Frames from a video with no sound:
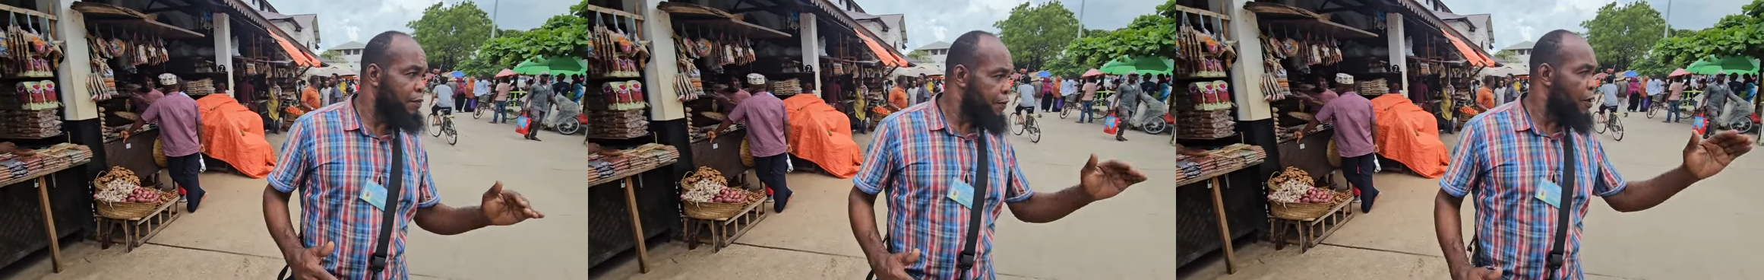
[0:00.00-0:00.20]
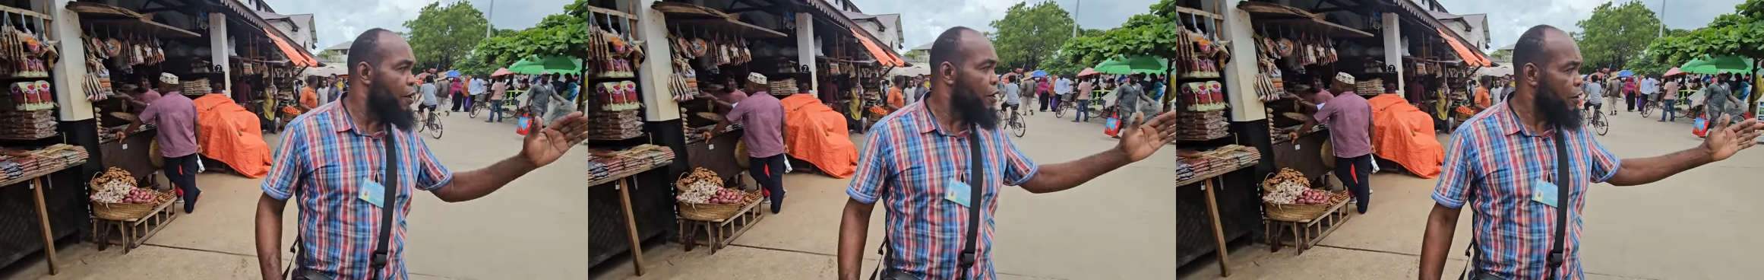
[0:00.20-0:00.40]

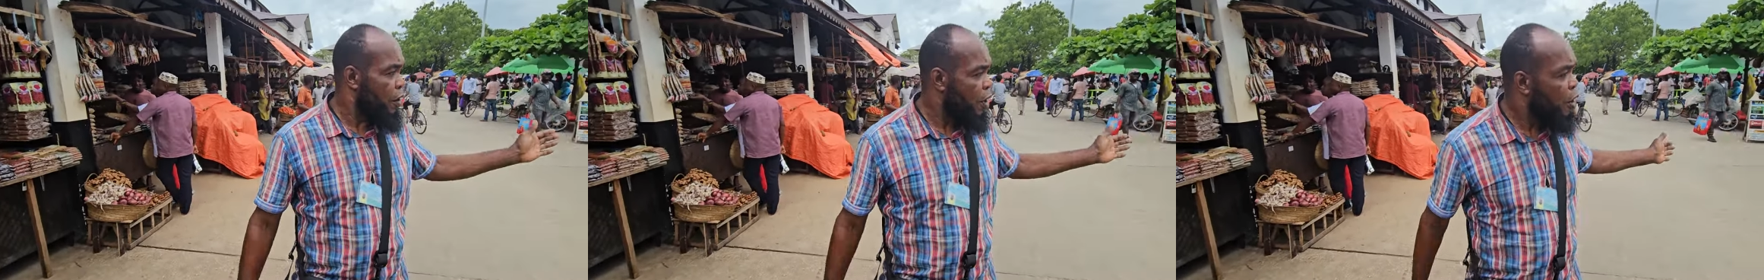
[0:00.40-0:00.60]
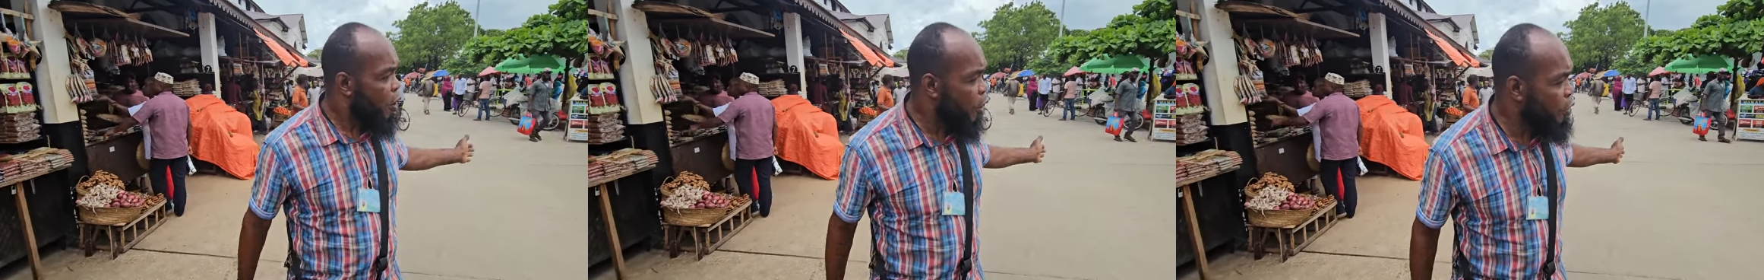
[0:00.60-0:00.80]
Before,
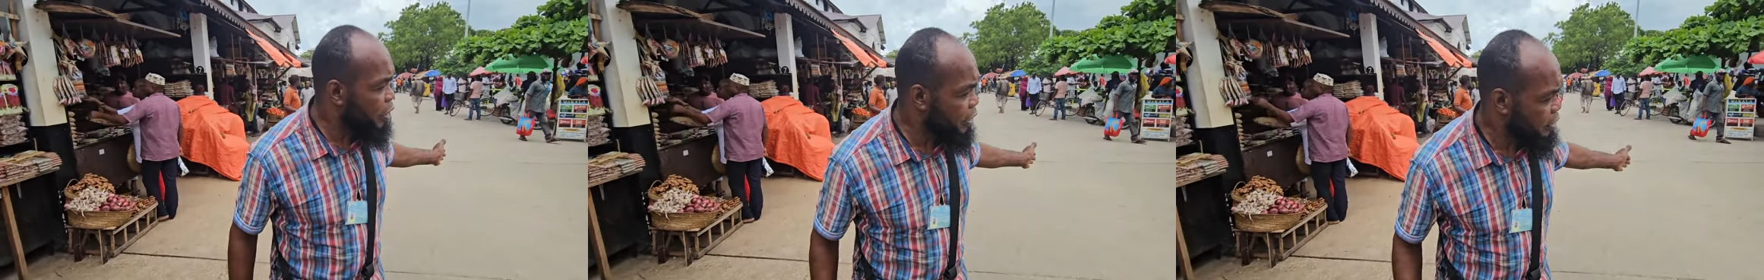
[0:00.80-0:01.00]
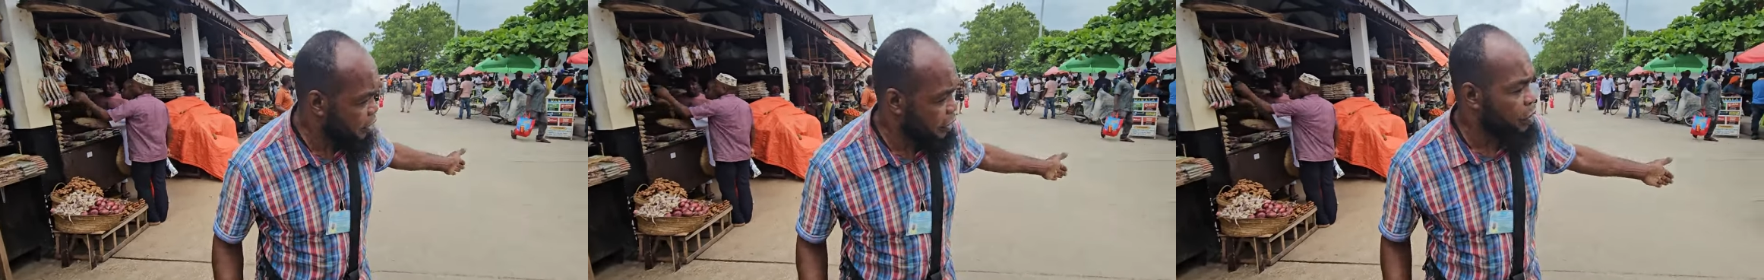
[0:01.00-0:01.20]

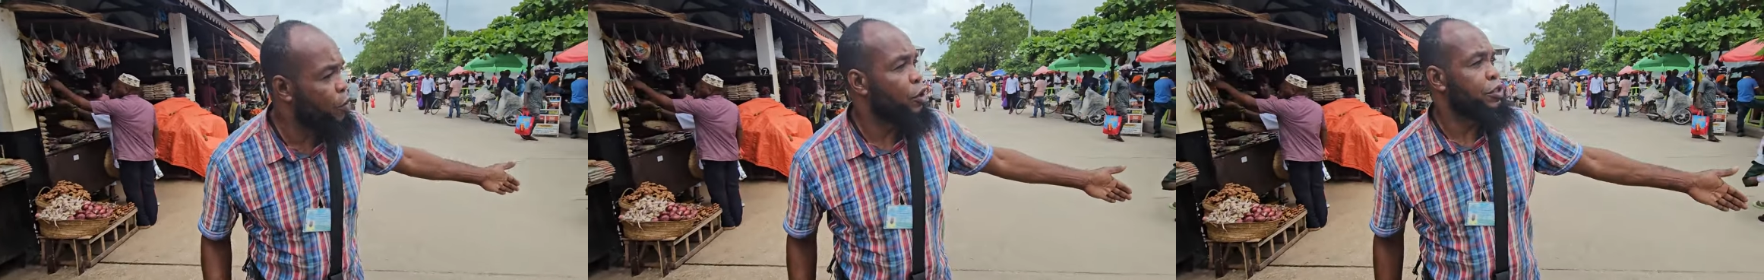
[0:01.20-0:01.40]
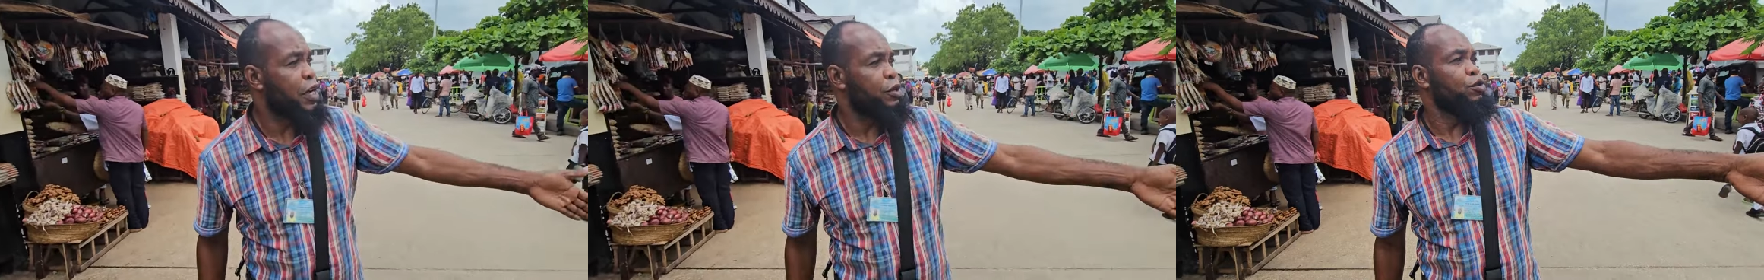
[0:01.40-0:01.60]
only see
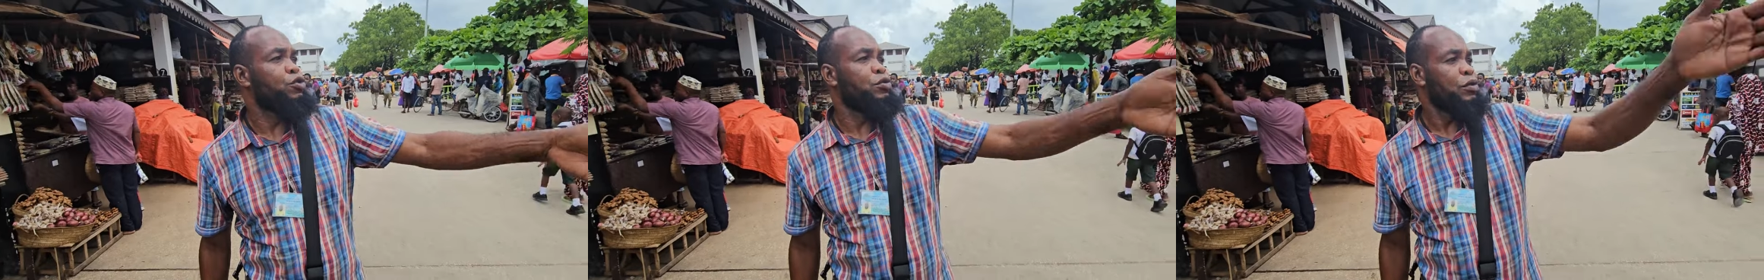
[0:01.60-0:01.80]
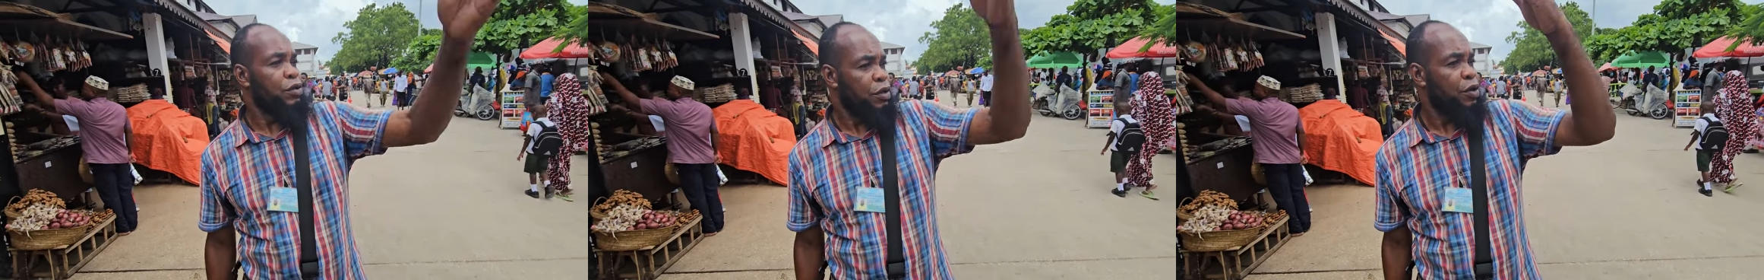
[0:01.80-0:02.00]
what I used
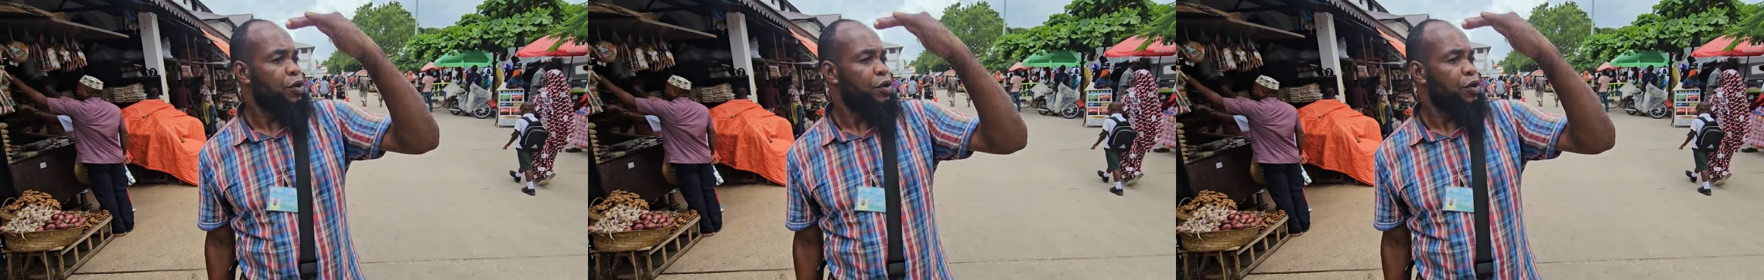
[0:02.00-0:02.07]
to,